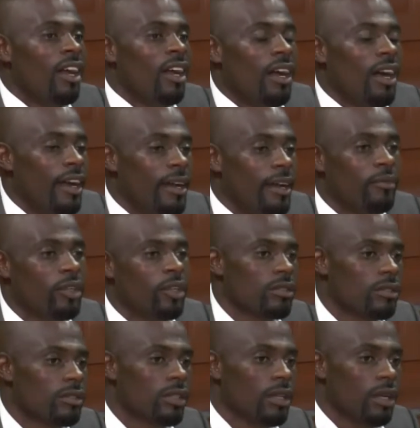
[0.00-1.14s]
I am
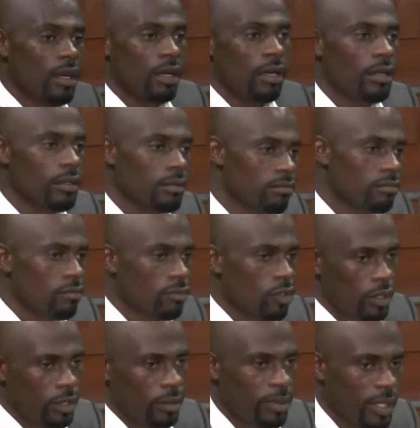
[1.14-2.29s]
not uh,
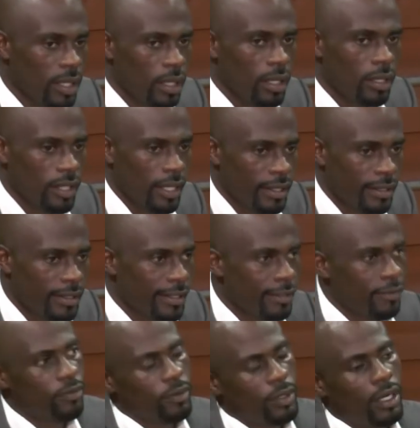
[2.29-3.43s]
going to be negative.
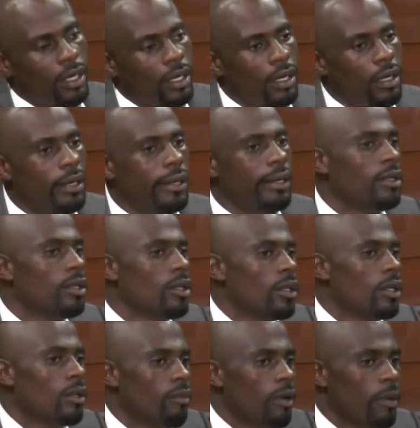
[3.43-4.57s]
Uh,
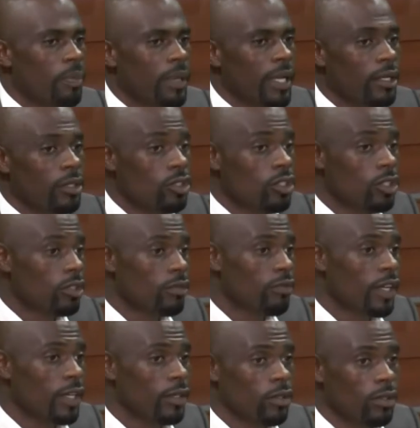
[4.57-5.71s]
my players just
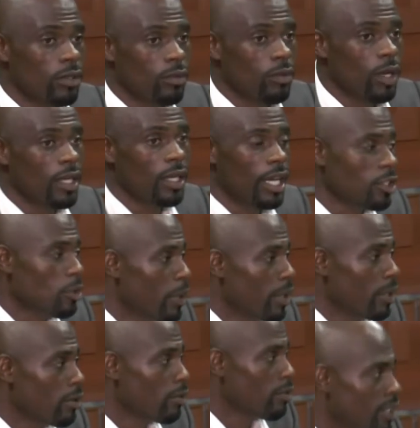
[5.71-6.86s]
failed on one
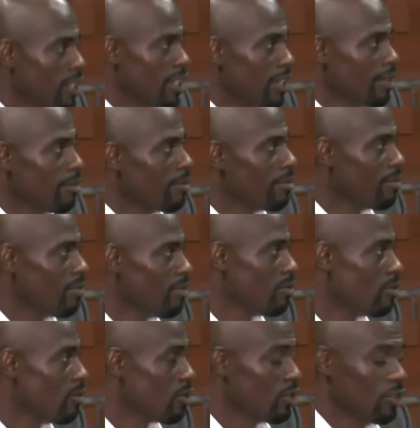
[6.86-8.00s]
aspect of the game.
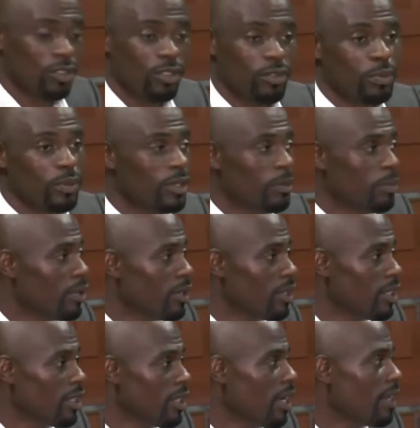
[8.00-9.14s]
Just put the ball in
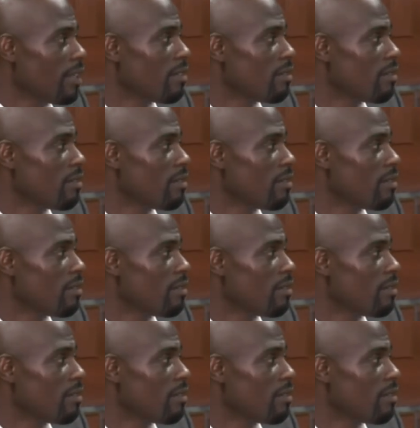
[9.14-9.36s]
the net.